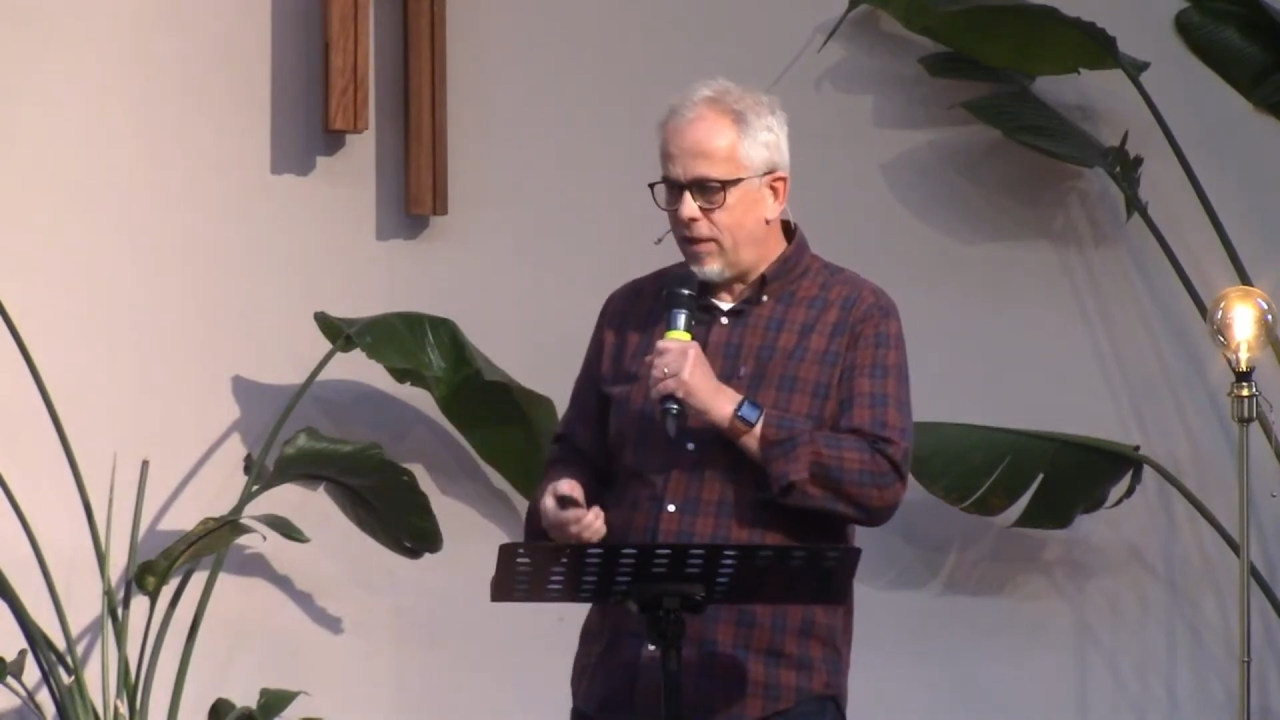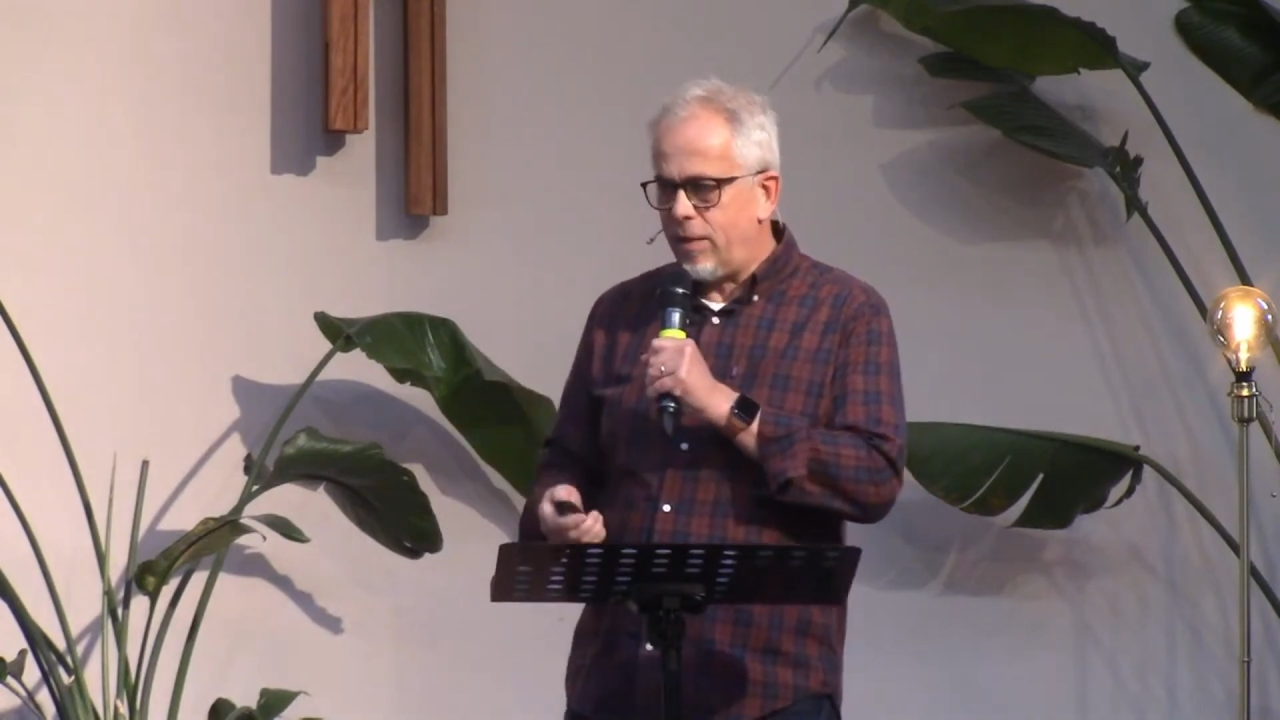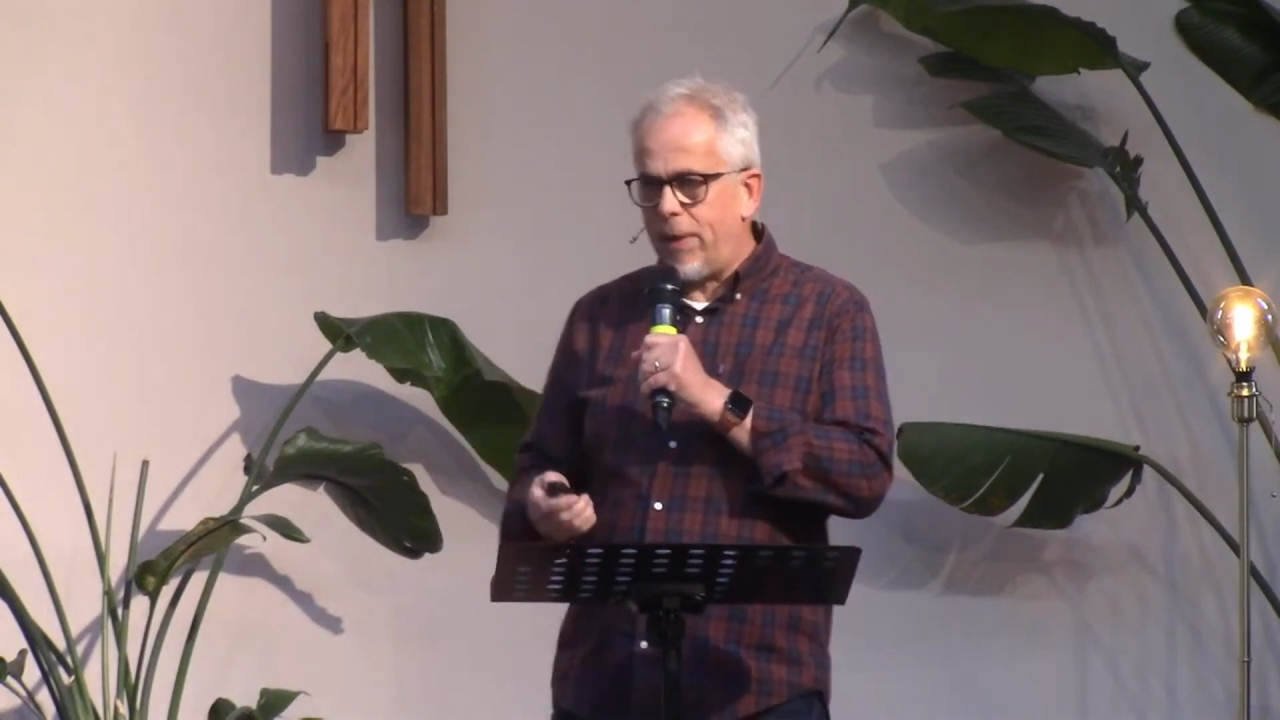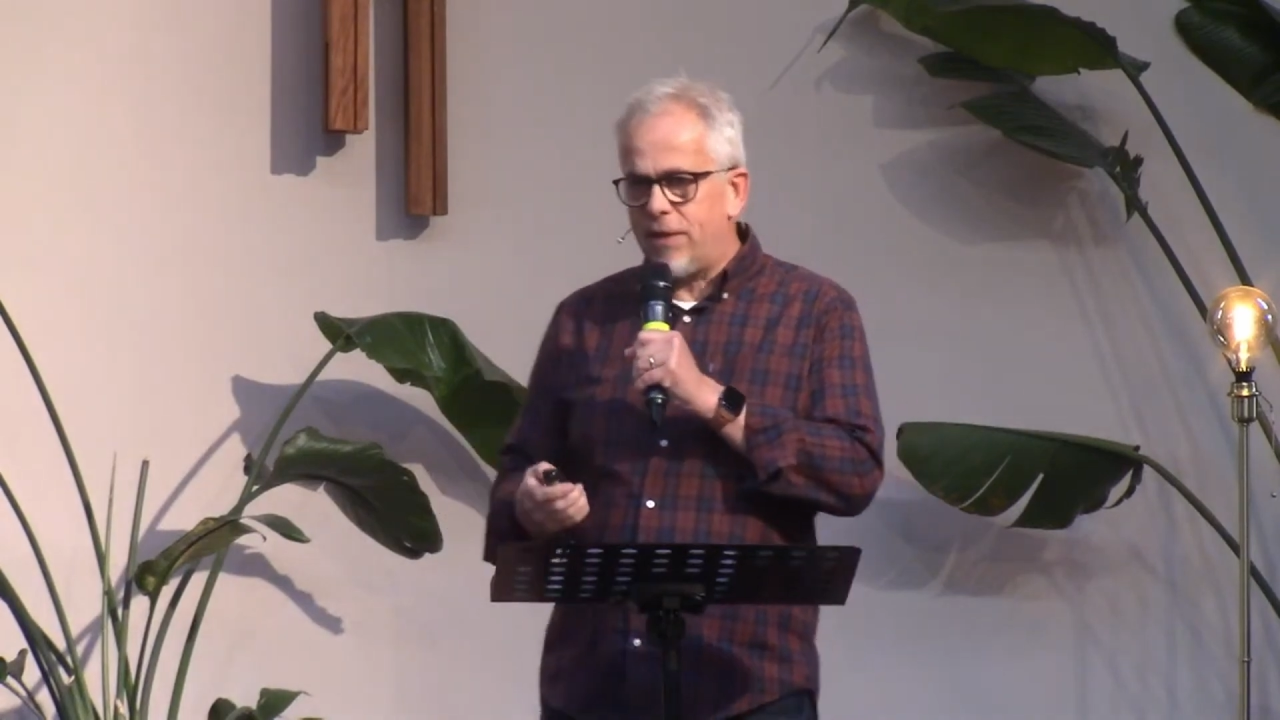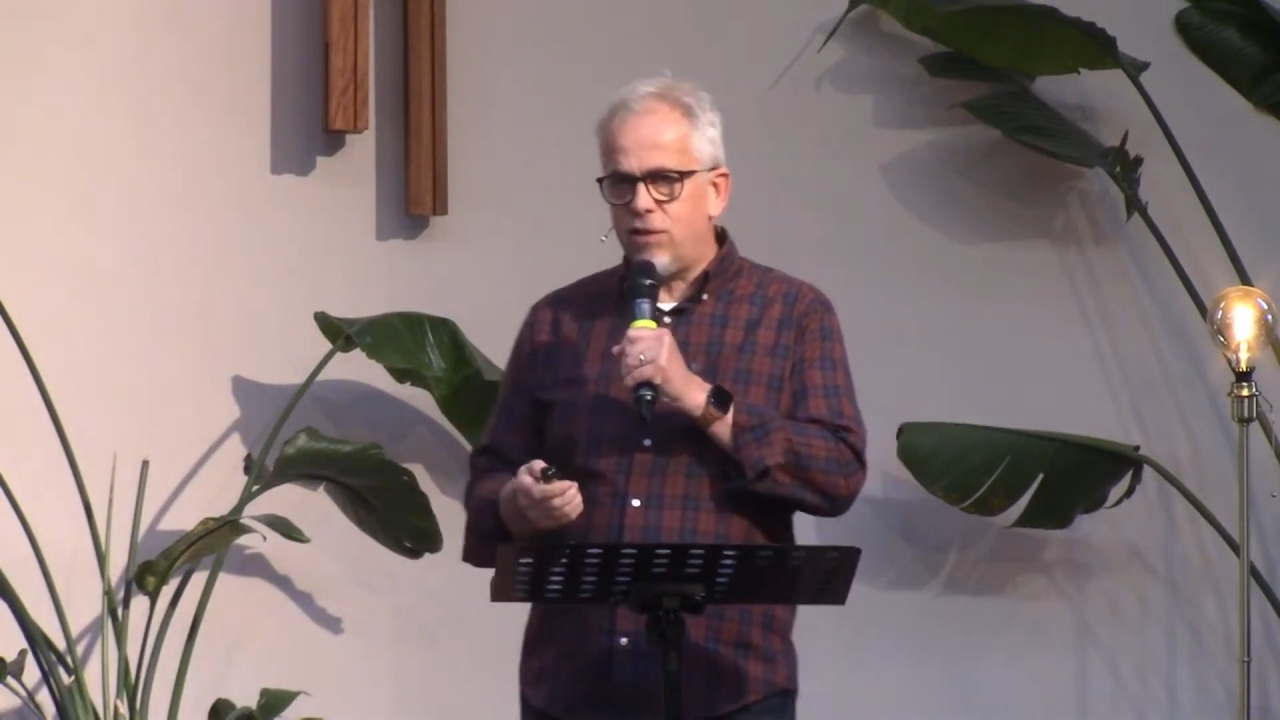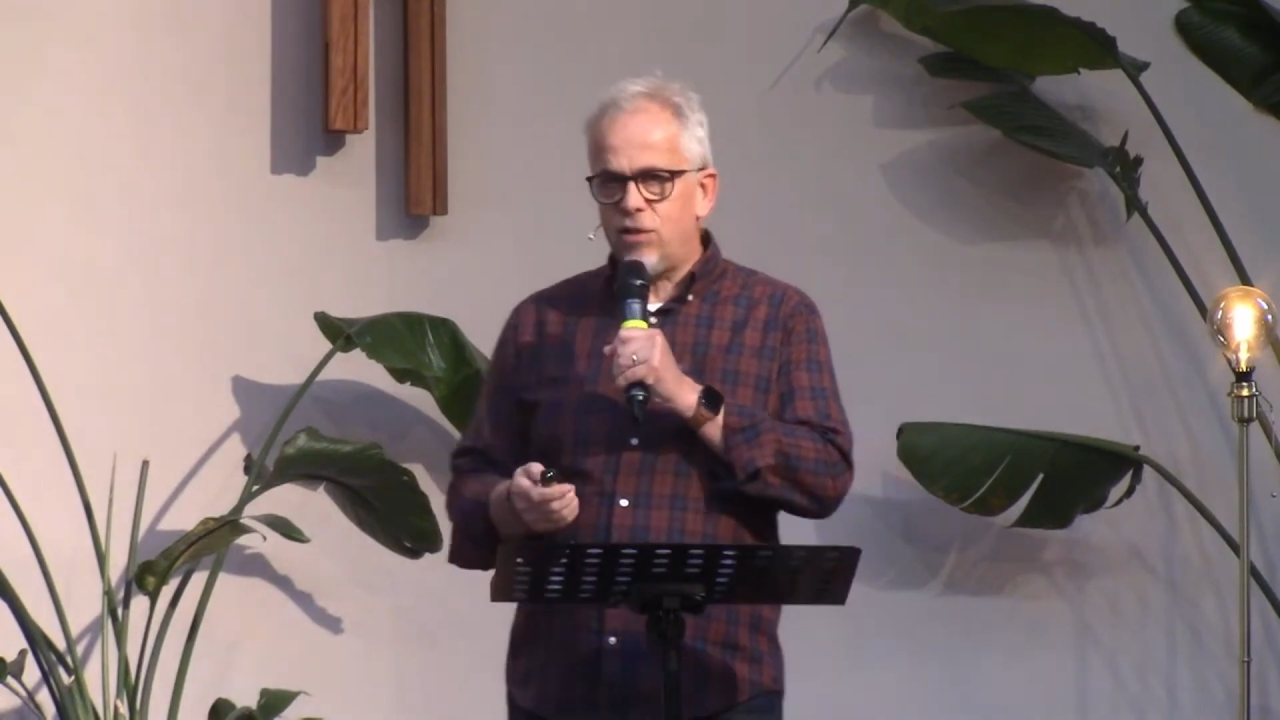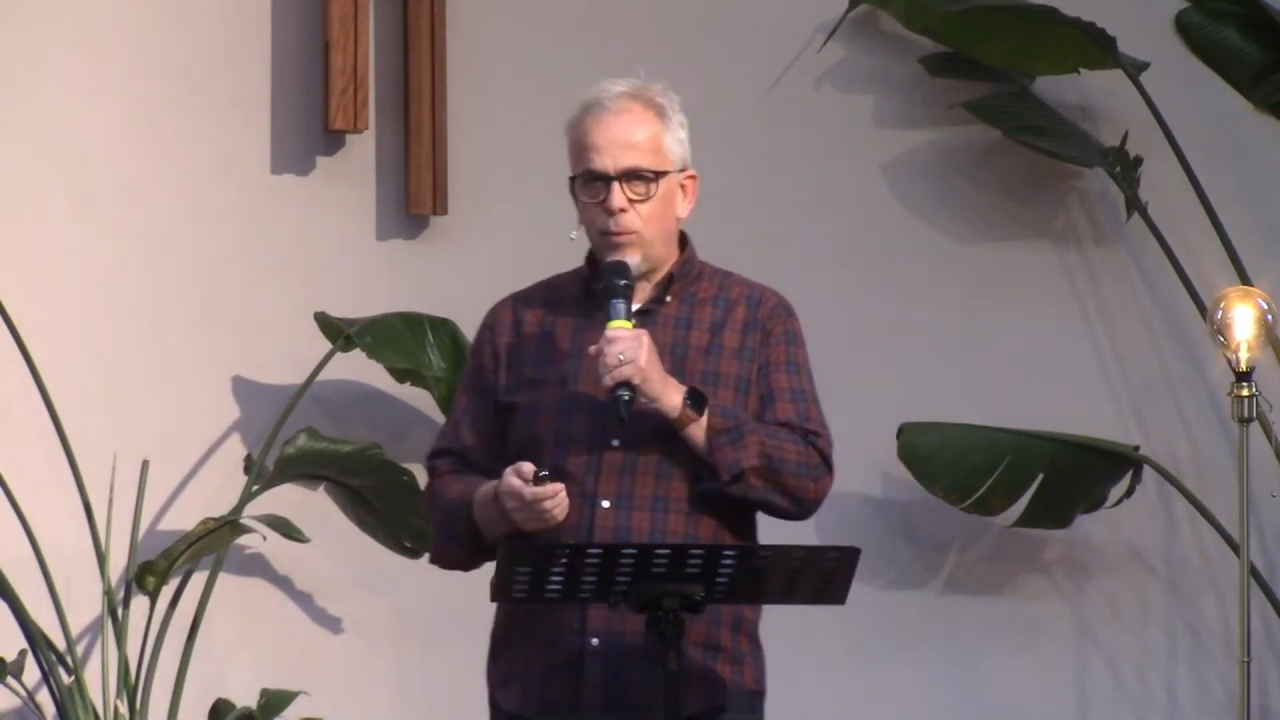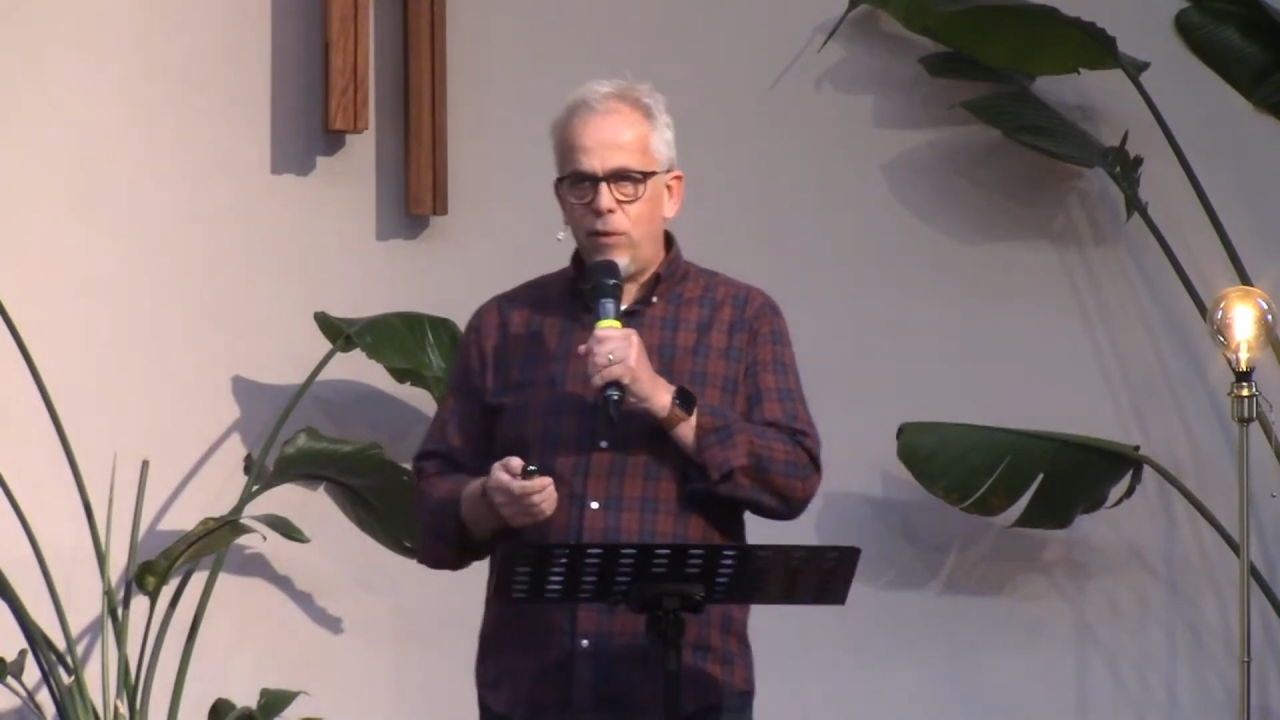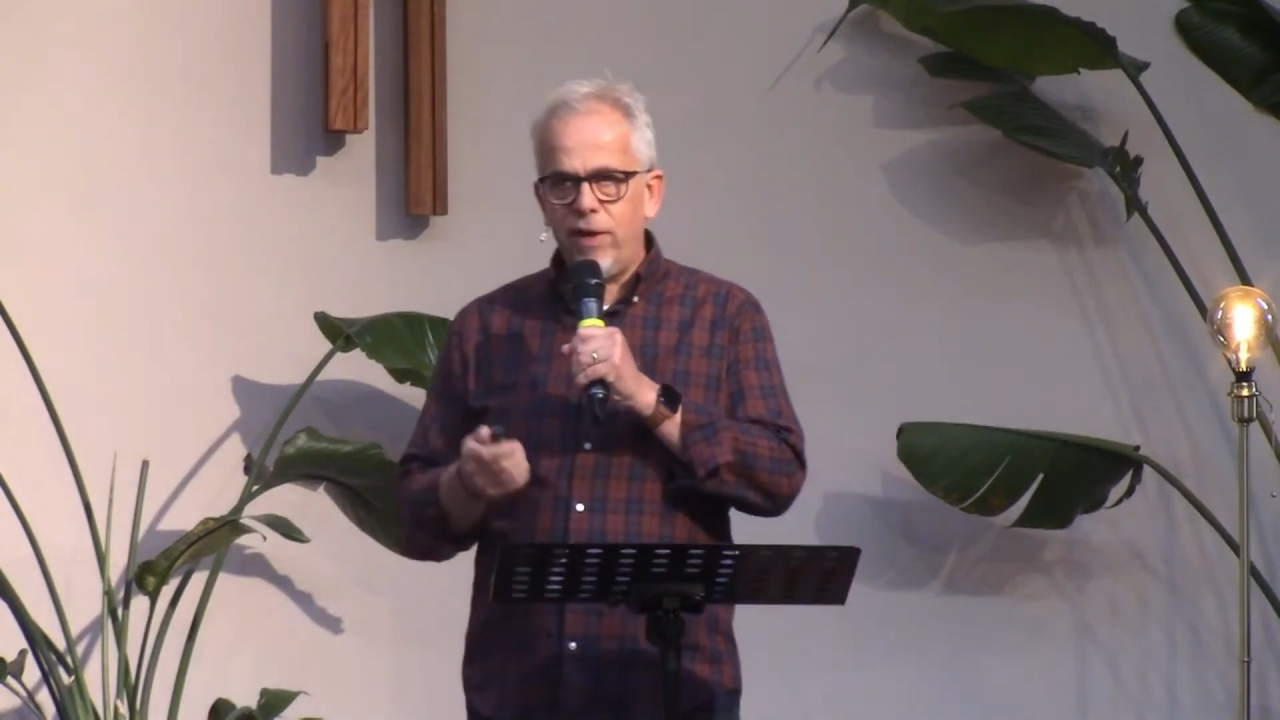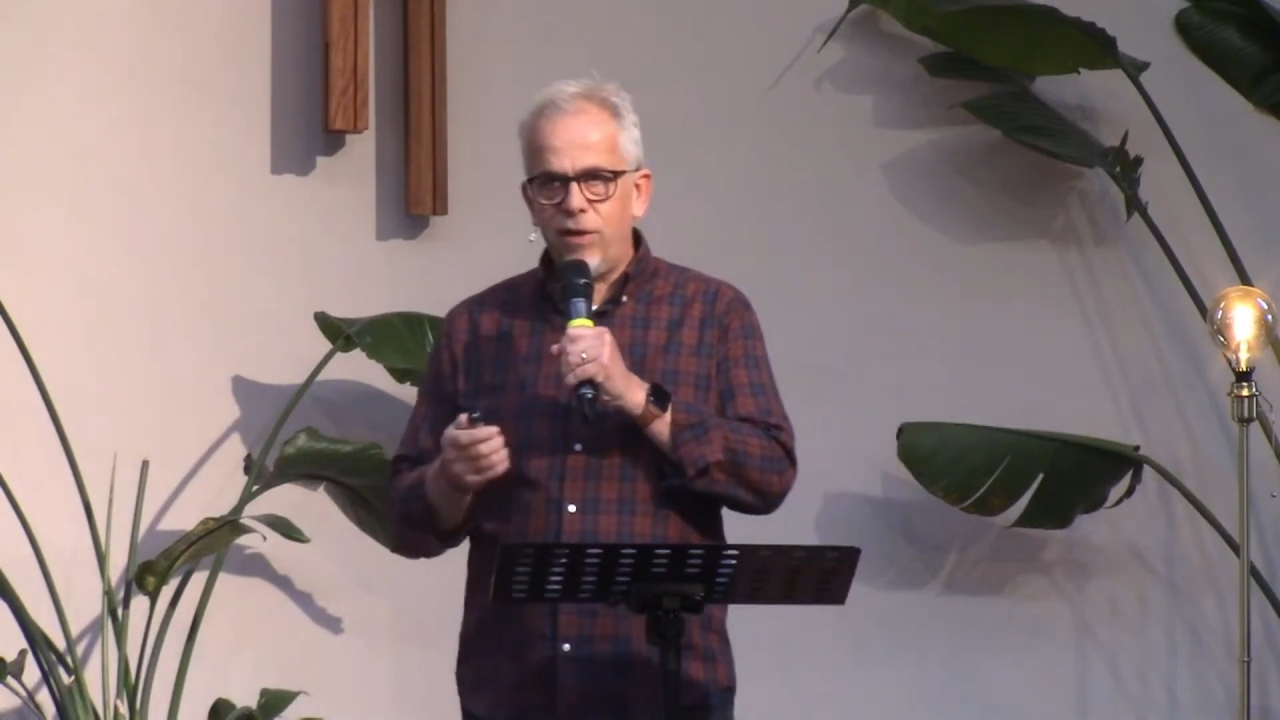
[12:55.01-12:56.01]
in the passage
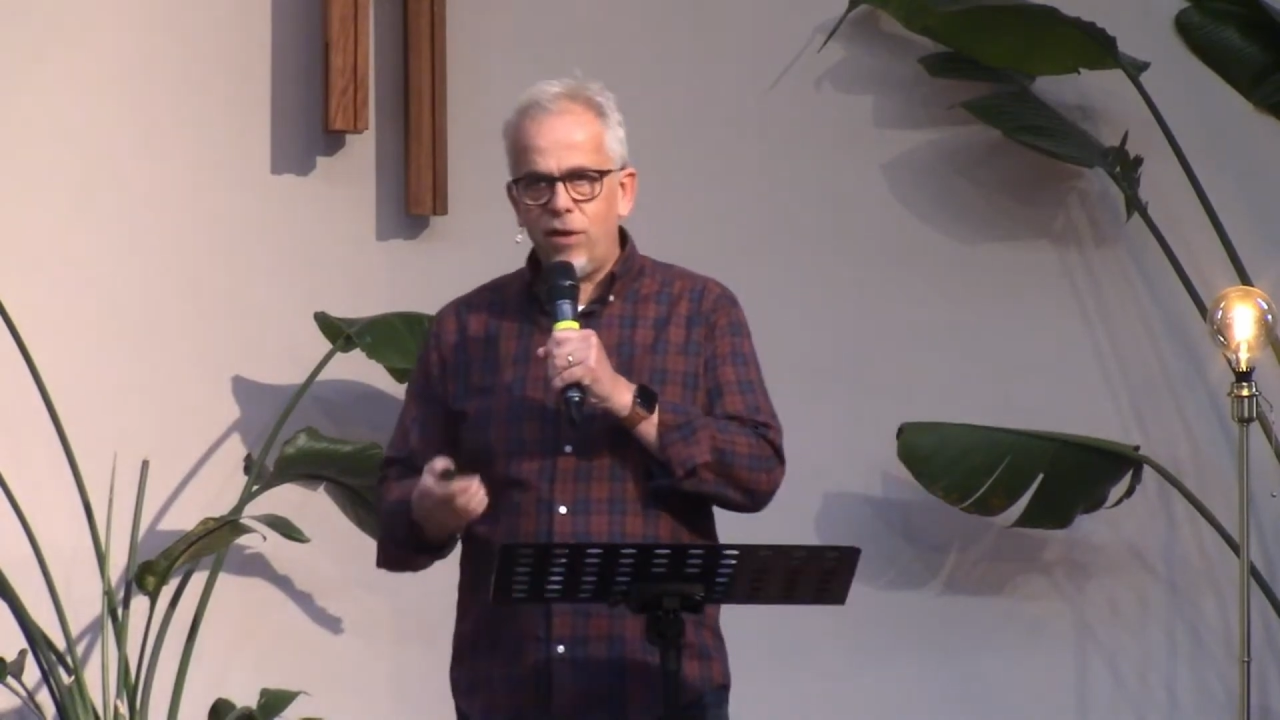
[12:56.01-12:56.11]
that we read